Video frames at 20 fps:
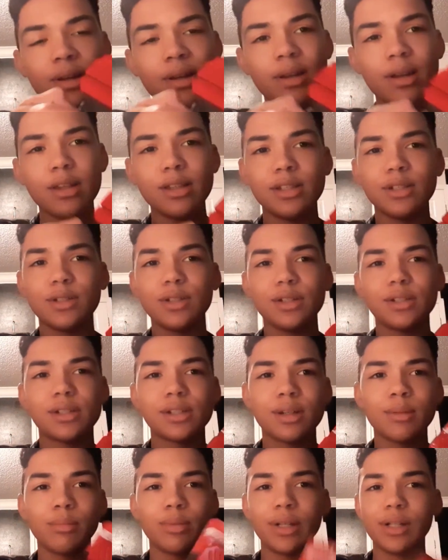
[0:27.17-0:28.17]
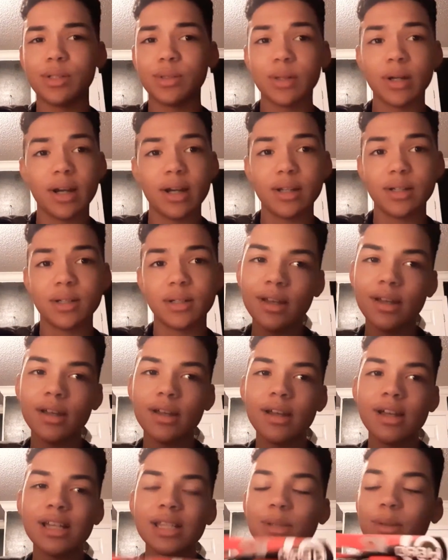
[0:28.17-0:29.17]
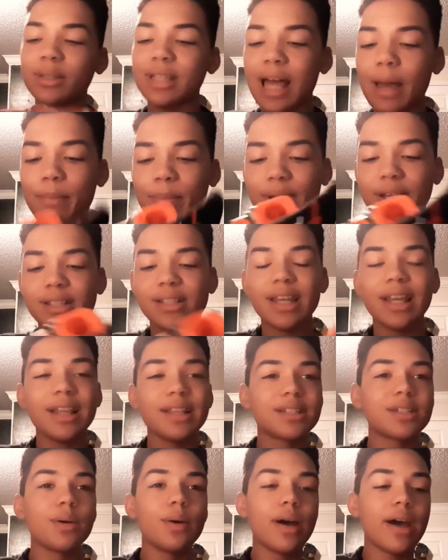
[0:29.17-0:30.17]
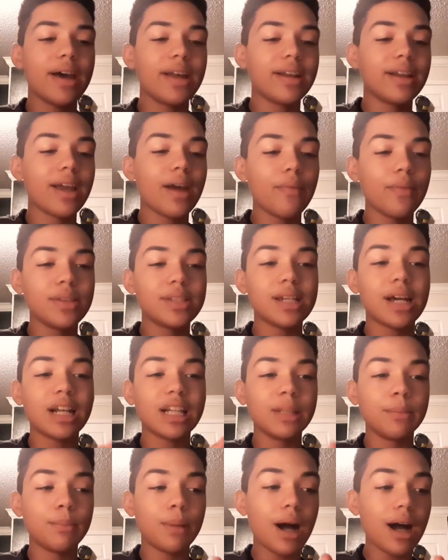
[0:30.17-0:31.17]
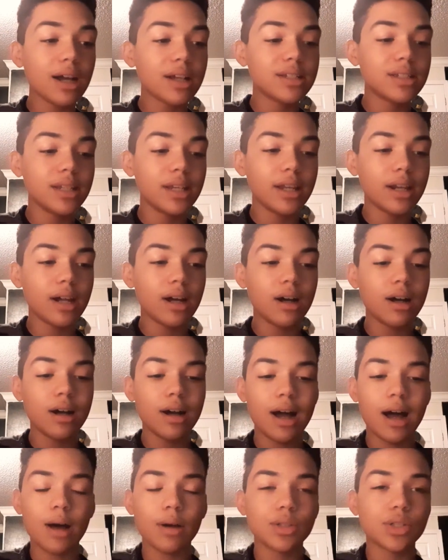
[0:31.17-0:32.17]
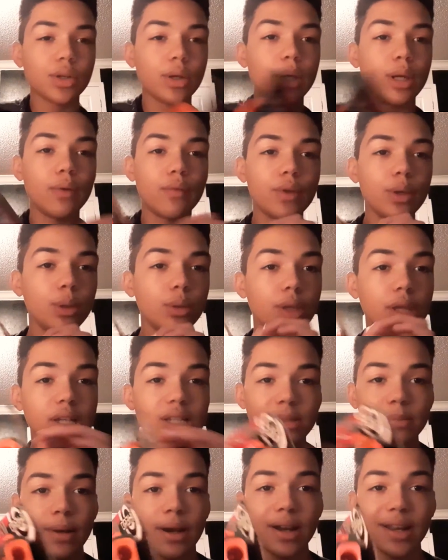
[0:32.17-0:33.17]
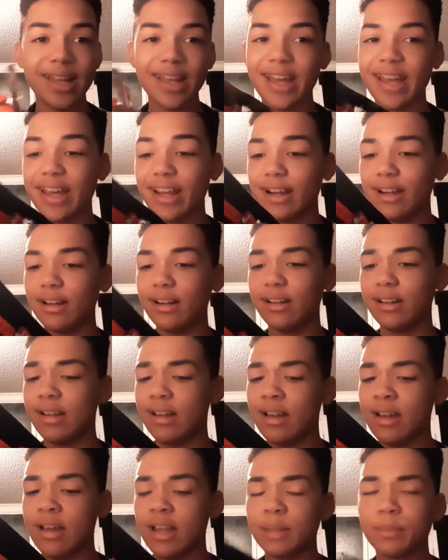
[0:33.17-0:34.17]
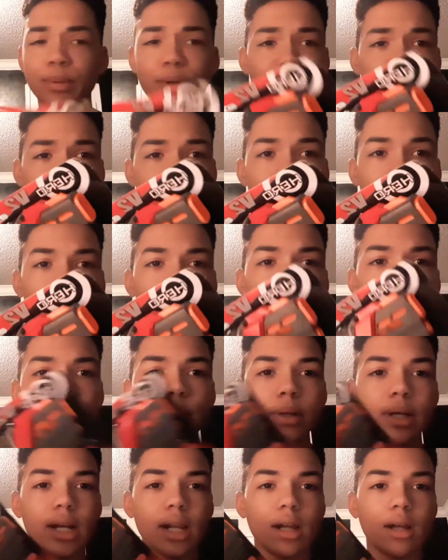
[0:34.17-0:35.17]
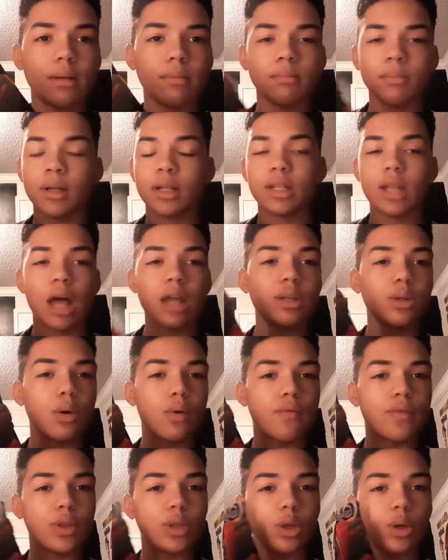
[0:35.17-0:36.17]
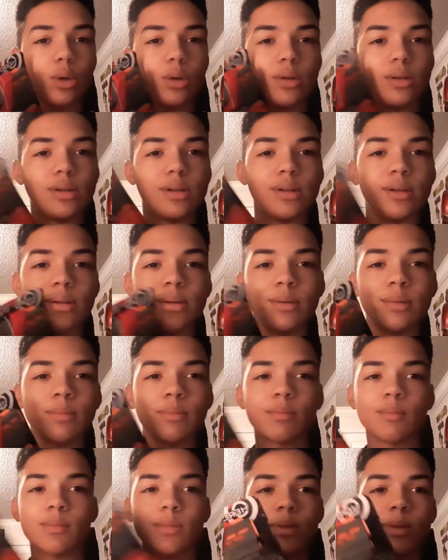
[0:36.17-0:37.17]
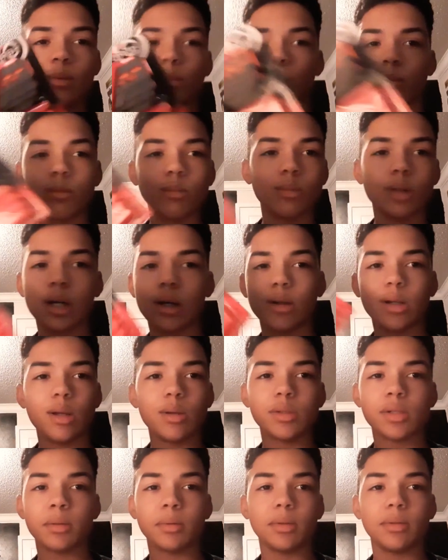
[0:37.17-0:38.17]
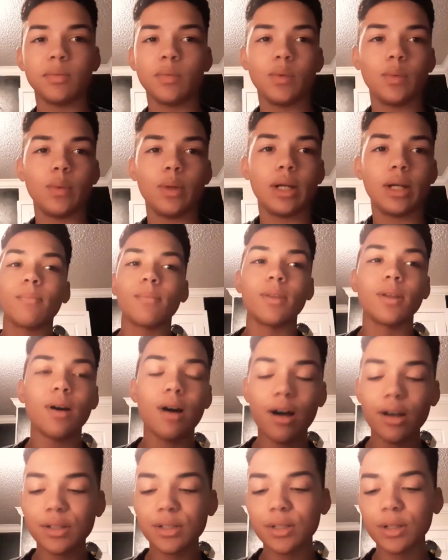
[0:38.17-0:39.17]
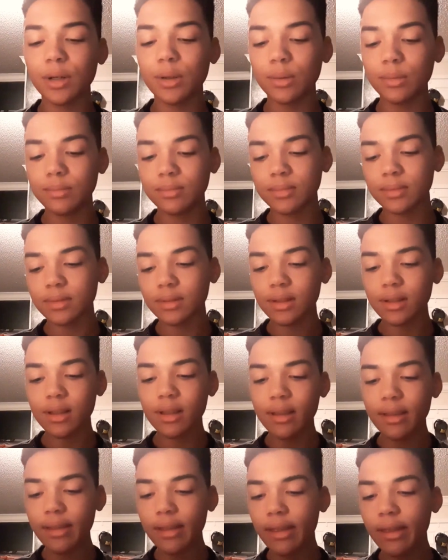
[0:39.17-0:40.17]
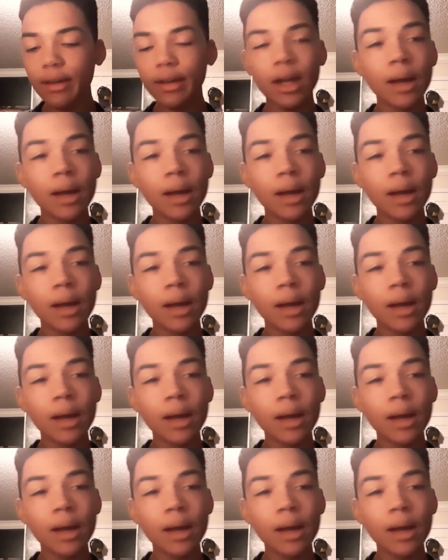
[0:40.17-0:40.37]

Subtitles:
is it just complete trash? So with that being said, let's go ahead and get this out of the box, and I'll show you a few things about it, and pretty simple, but I do a few little, I don't know, something or whatever. Also, it